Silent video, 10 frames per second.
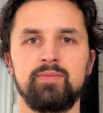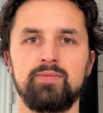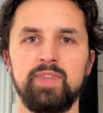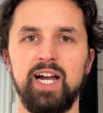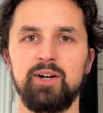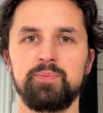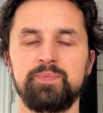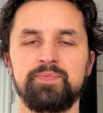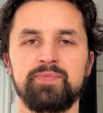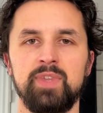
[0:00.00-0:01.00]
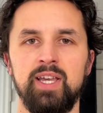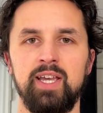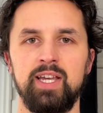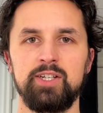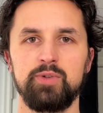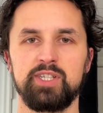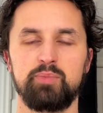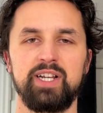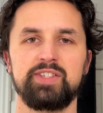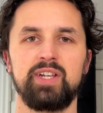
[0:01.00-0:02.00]
Now, to
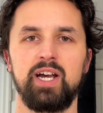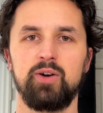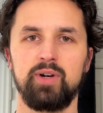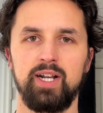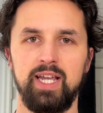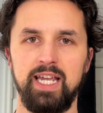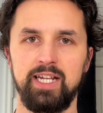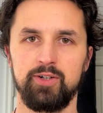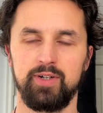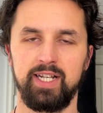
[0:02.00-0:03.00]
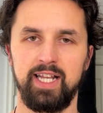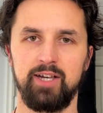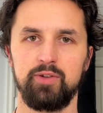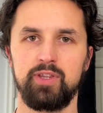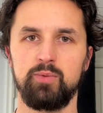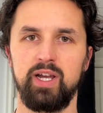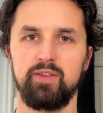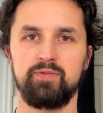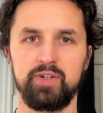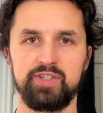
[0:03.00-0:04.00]
express our anger in a healthy way, the
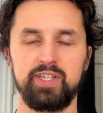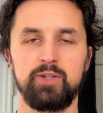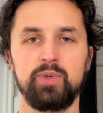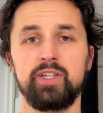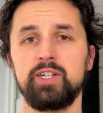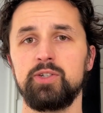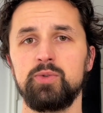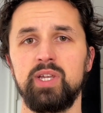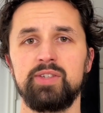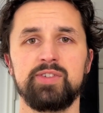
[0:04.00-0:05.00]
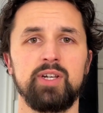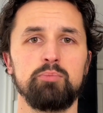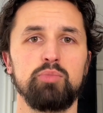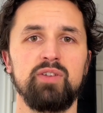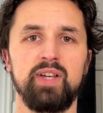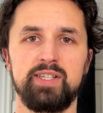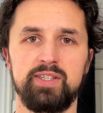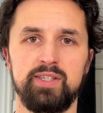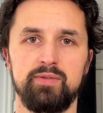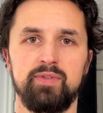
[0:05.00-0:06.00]
first thing we're going to do is some
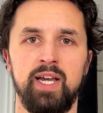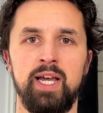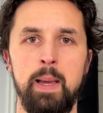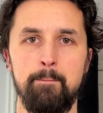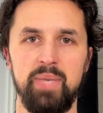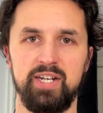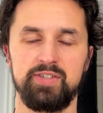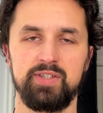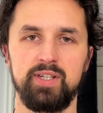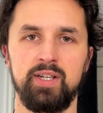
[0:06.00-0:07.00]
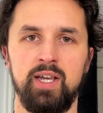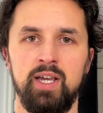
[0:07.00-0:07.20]
preventative medicine.